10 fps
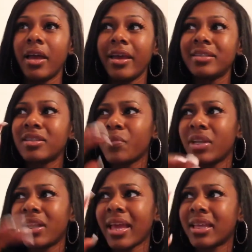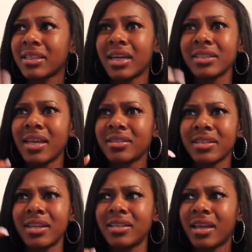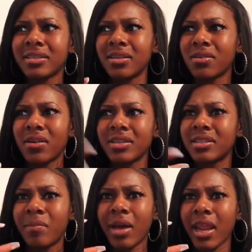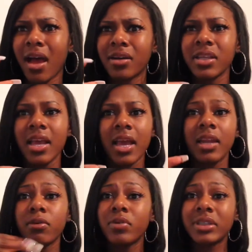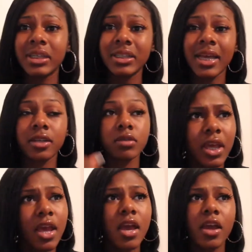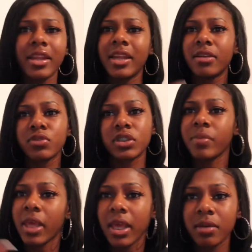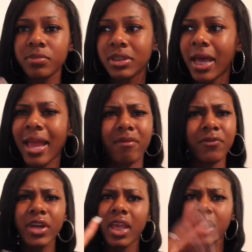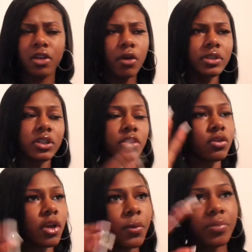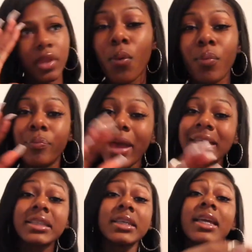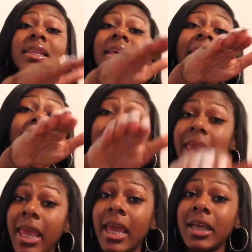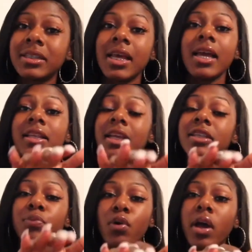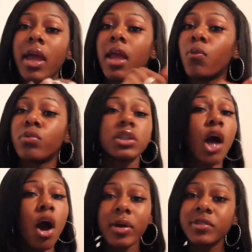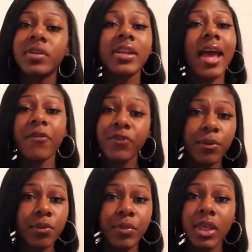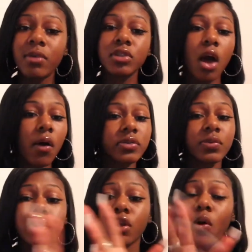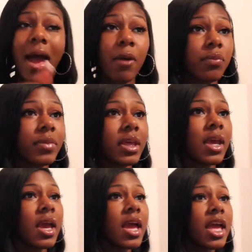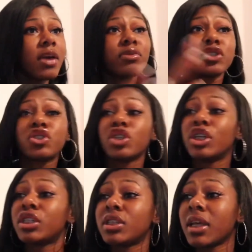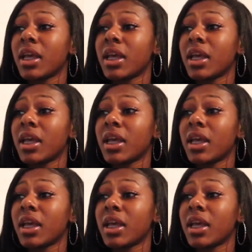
he took me to like his cousin's house, his auntie house, and uncle house, somebody's house, and then we went to his house, and then it was just me and him just like having fun, getting to know each other, you know? Well, basically the gag is, this boy was always willing to have fun with me. He was always willing to go out with me. It was just